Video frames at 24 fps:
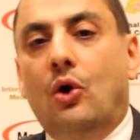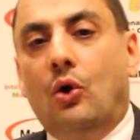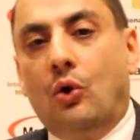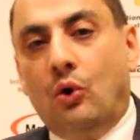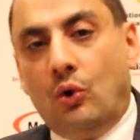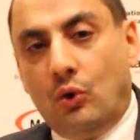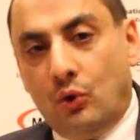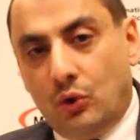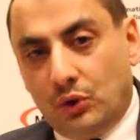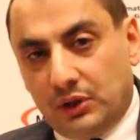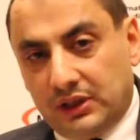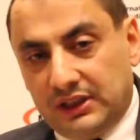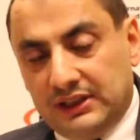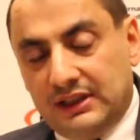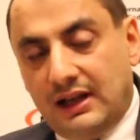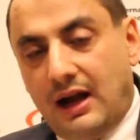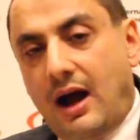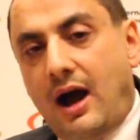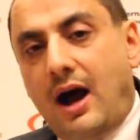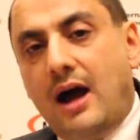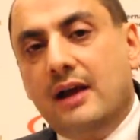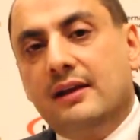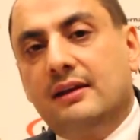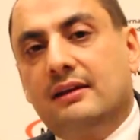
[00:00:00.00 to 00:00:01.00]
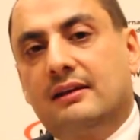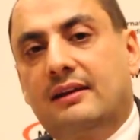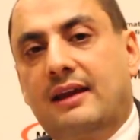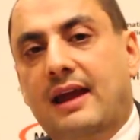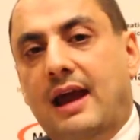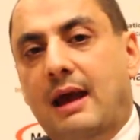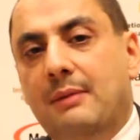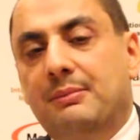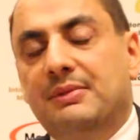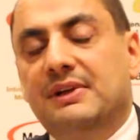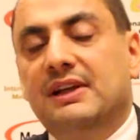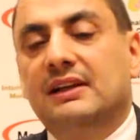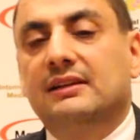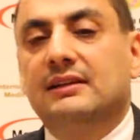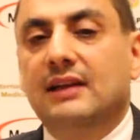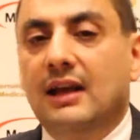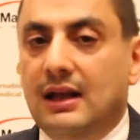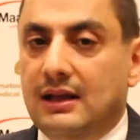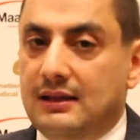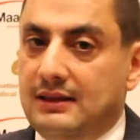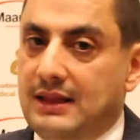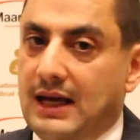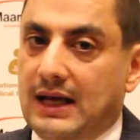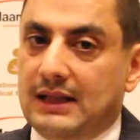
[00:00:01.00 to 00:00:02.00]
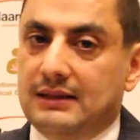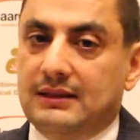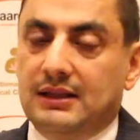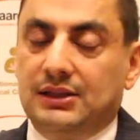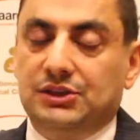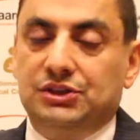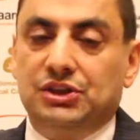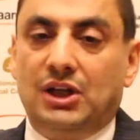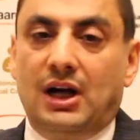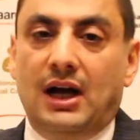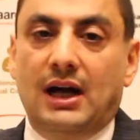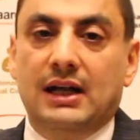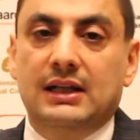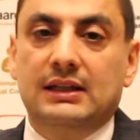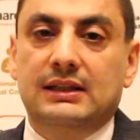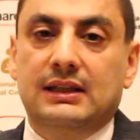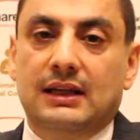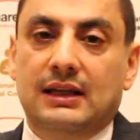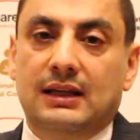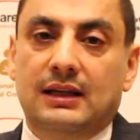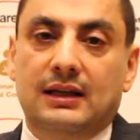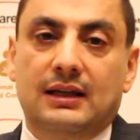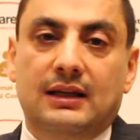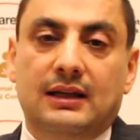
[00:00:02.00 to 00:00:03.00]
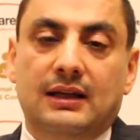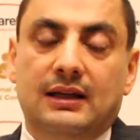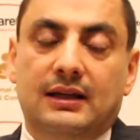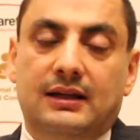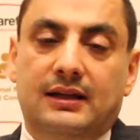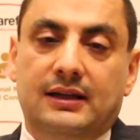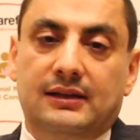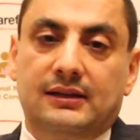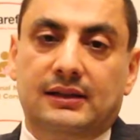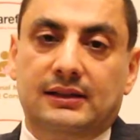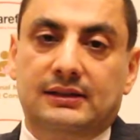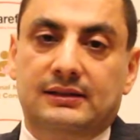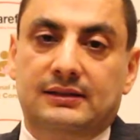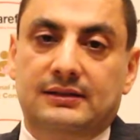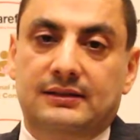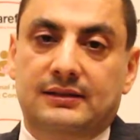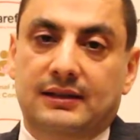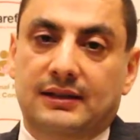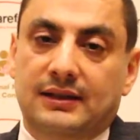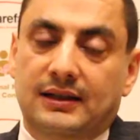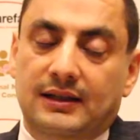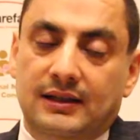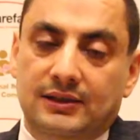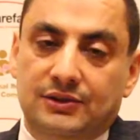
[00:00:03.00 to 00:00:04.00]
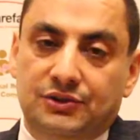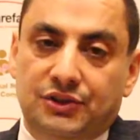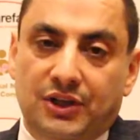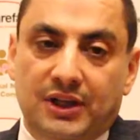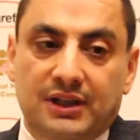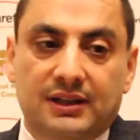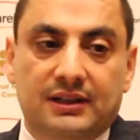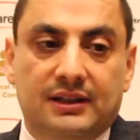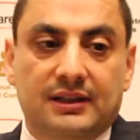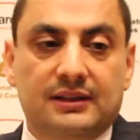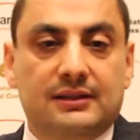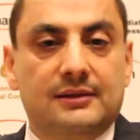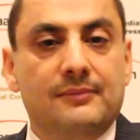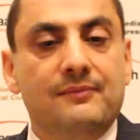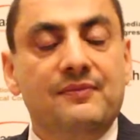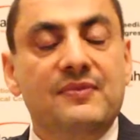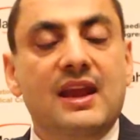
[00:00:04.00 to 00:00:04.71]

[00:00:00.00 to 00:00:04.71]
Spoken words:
or in a higher cabinet that the child cannot drink it.